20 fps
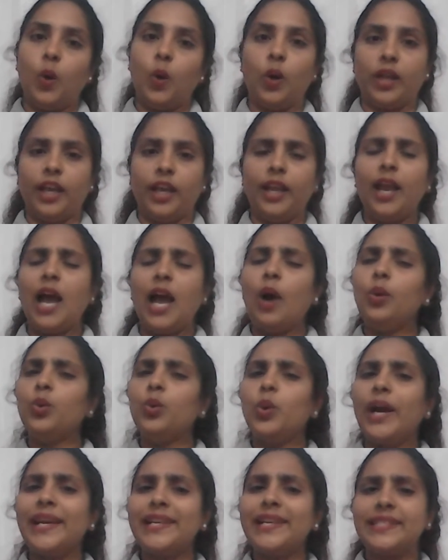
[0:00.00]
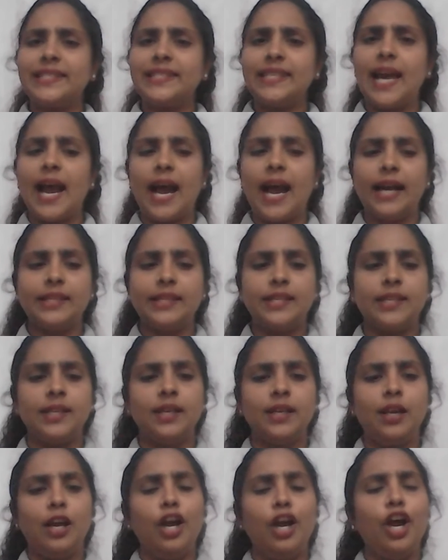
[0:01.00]
Okay, how do I start?
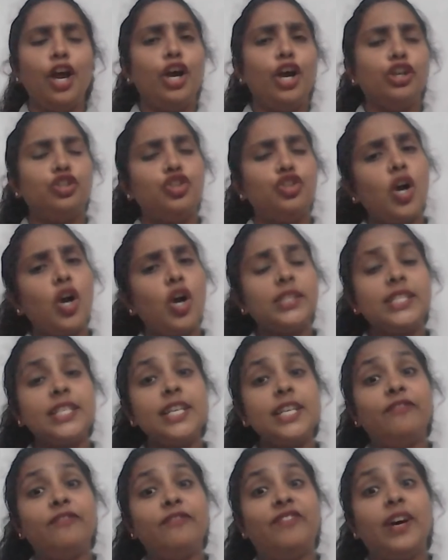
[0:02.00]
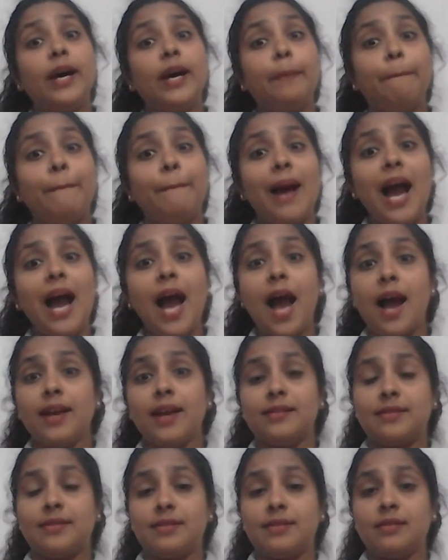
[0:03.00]
Dr.
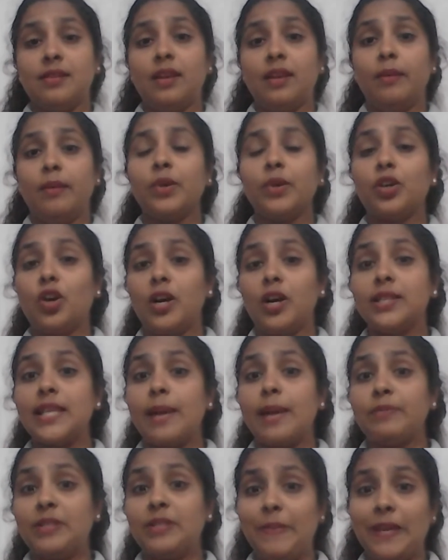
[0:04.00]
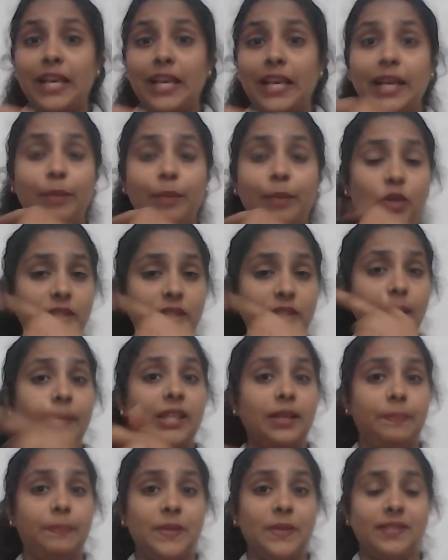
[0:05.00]
Verma's, because I'm speaking about some
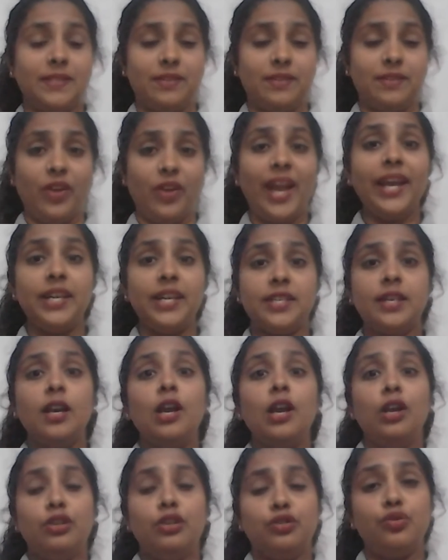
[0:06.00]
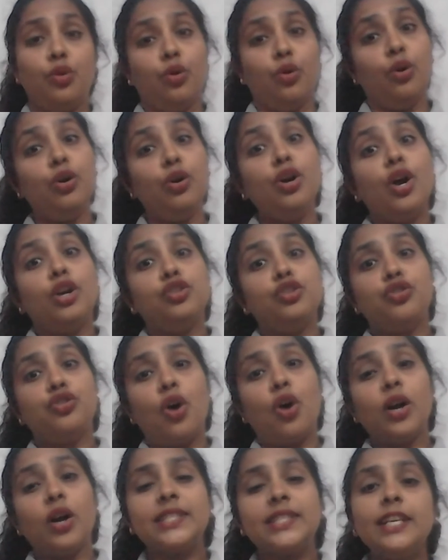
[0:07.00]
other person, right? So,
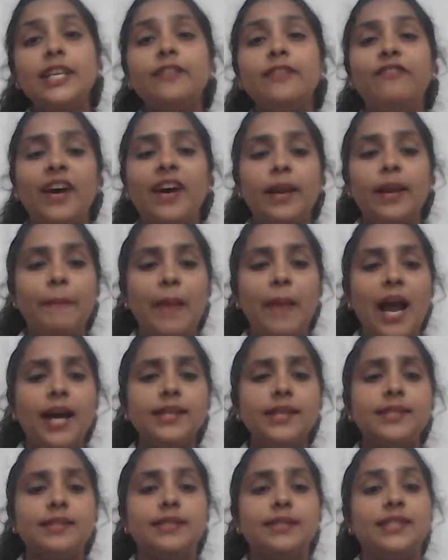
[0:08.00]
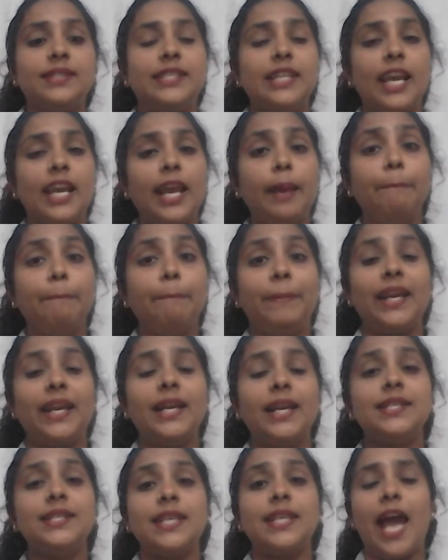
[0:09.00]
Dr. Verma's day
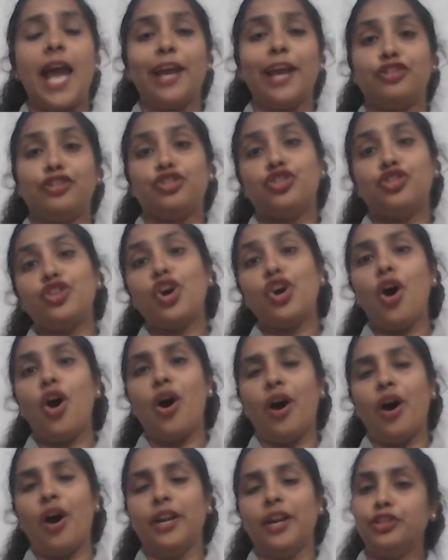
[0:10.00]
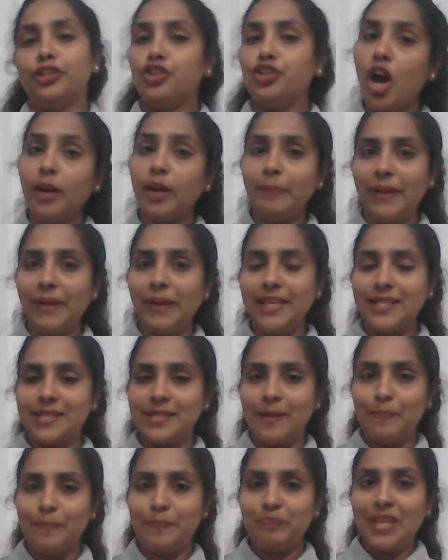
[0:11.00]
begins at dawn. Dawn
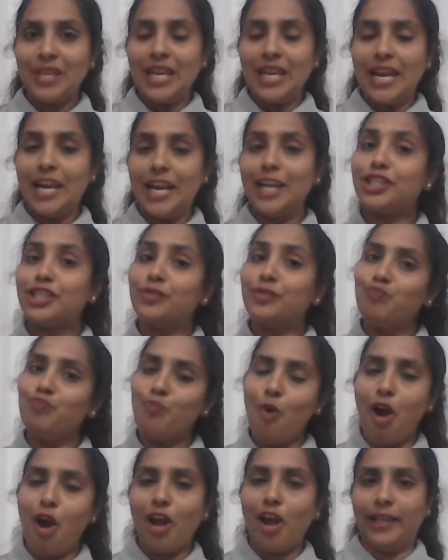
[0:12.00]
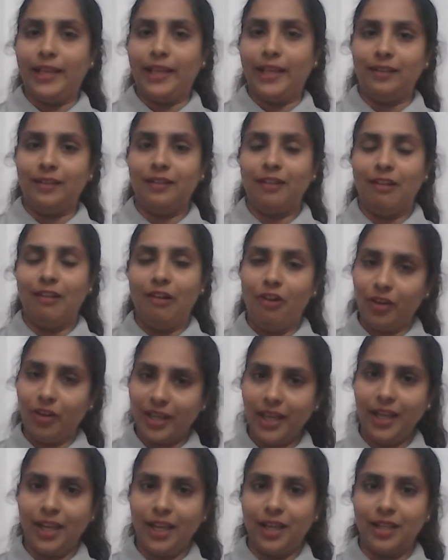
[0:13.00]
means it's morning.
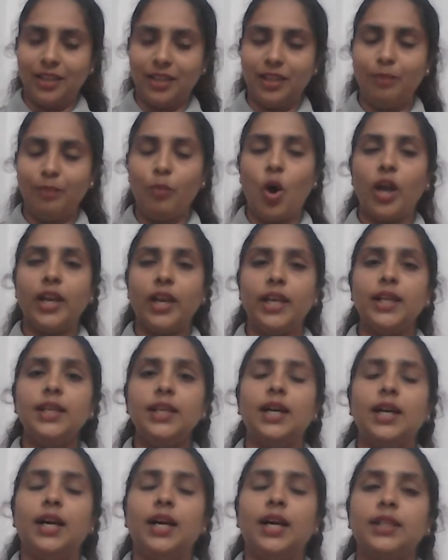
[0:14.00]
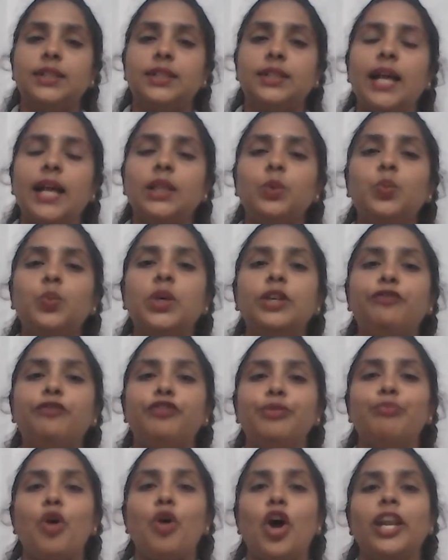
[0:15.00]
Okay, the morning, the other word
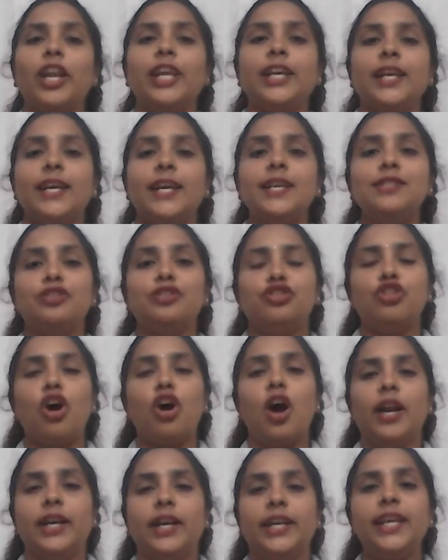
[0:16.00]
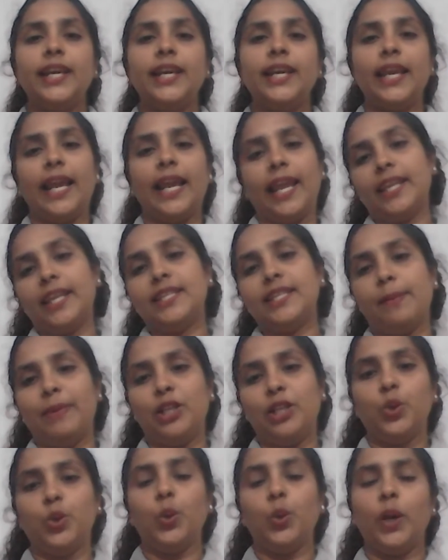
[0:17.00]
for morning is dawn,
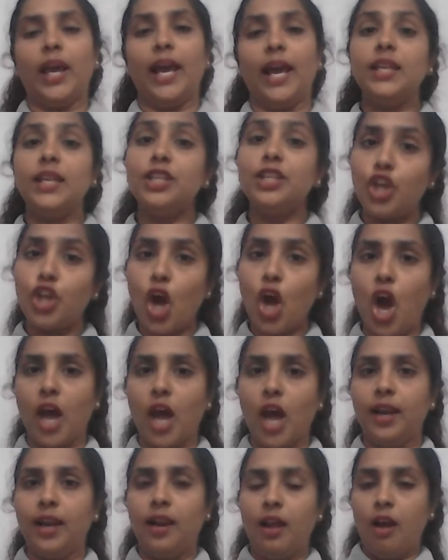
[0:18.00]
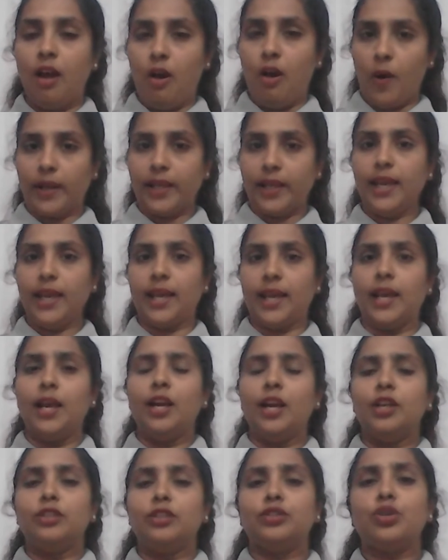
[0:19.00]
D-A-W-N, dawn. Okay,
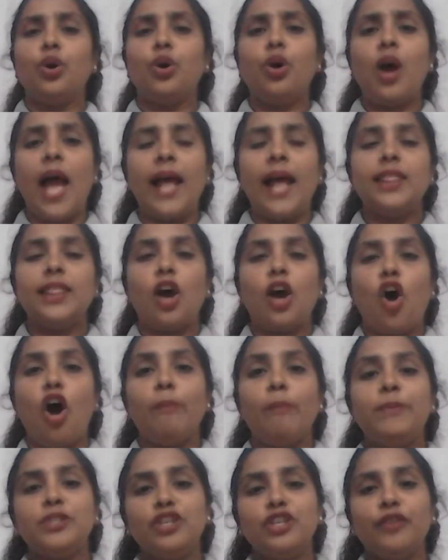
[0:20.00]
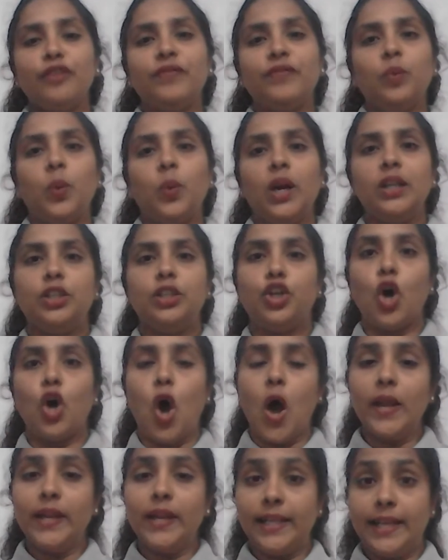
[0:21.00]
so, and the opposite of the word
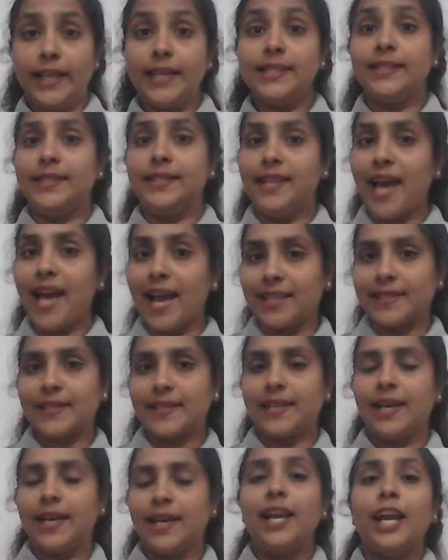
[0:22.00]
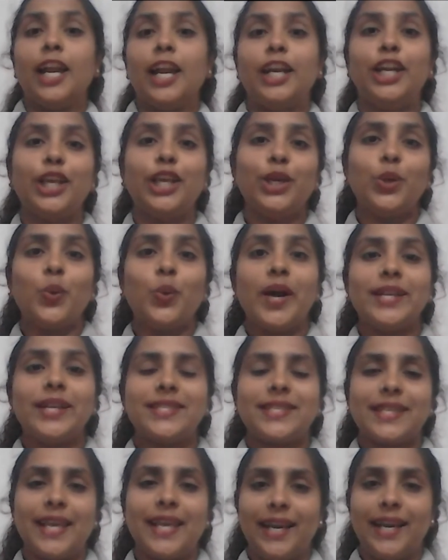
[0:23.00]
dawn is dusk.
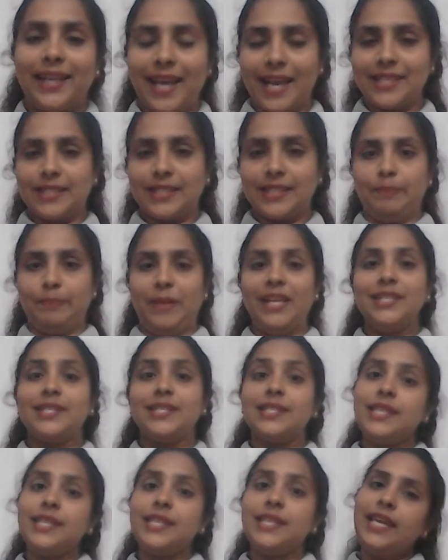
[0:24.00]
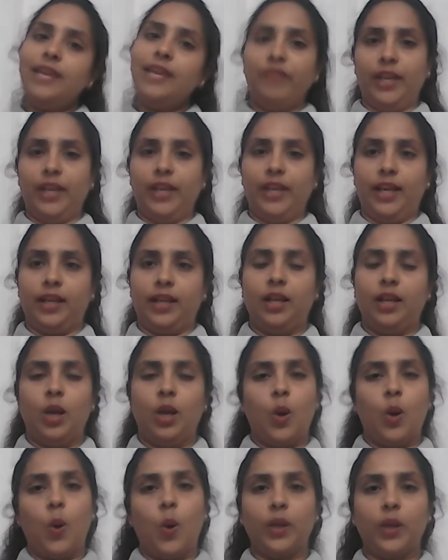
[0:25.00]
D-U-S-K, dusk means evening.
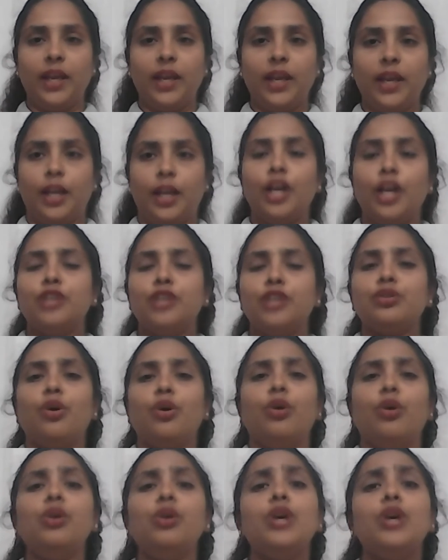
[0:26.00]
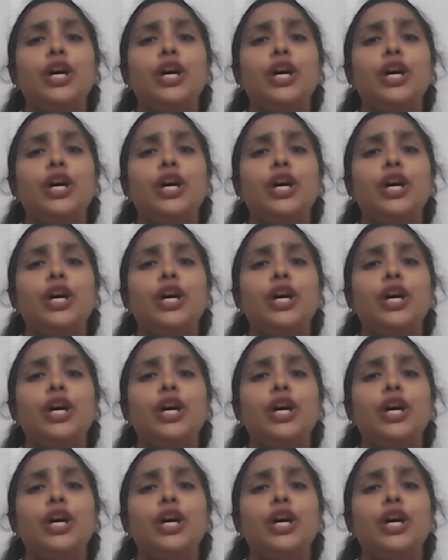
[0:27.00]
Okay, so